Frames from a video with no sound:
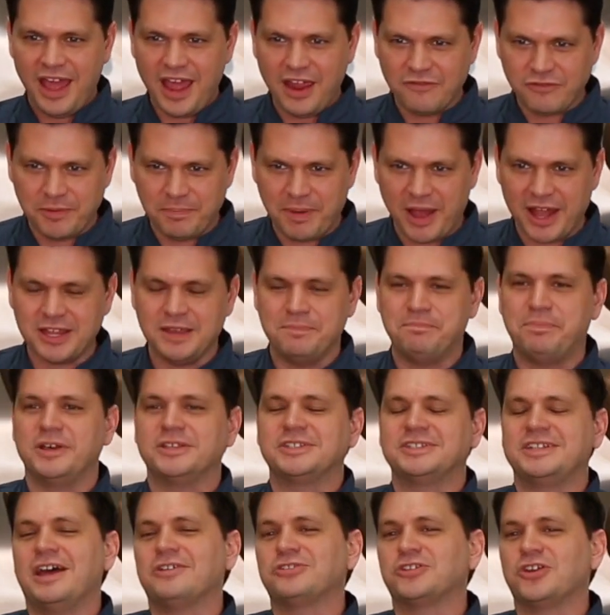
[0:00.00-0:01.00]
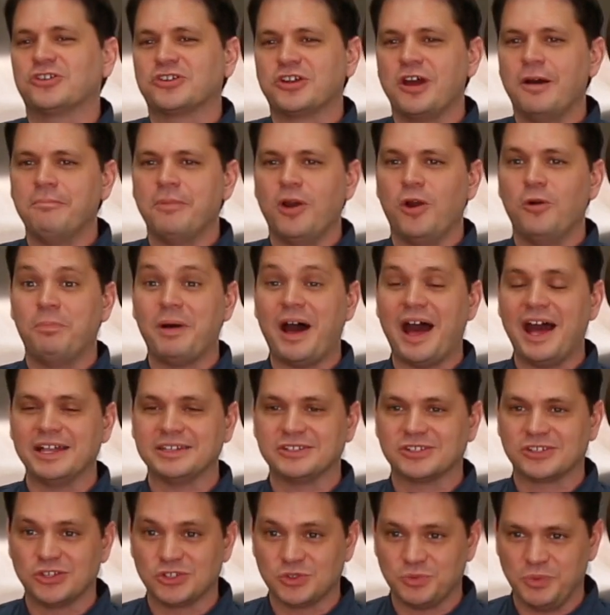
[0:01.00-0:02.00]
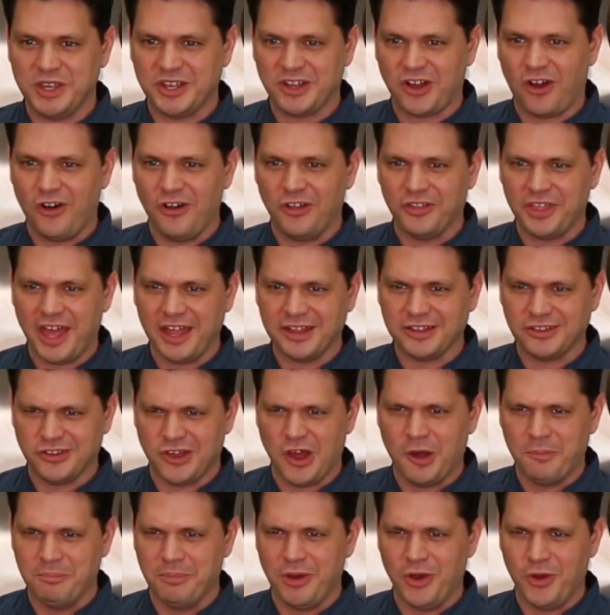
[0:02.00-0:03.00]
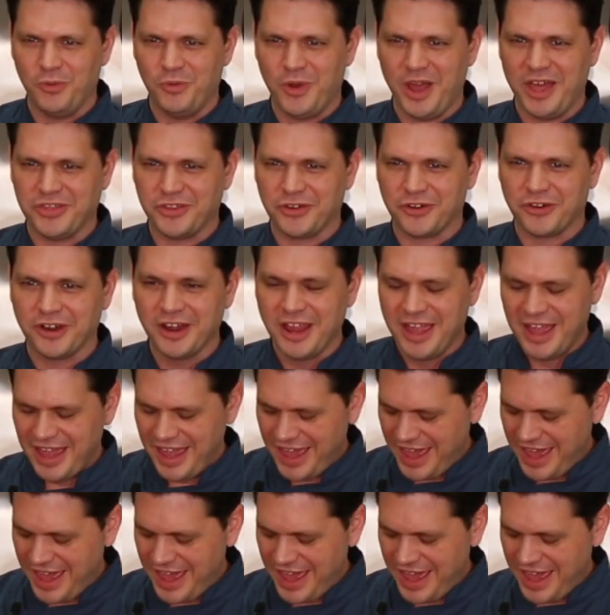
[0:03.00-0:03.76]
Everybody bust out their gumbo pots because we call that gumbo weather.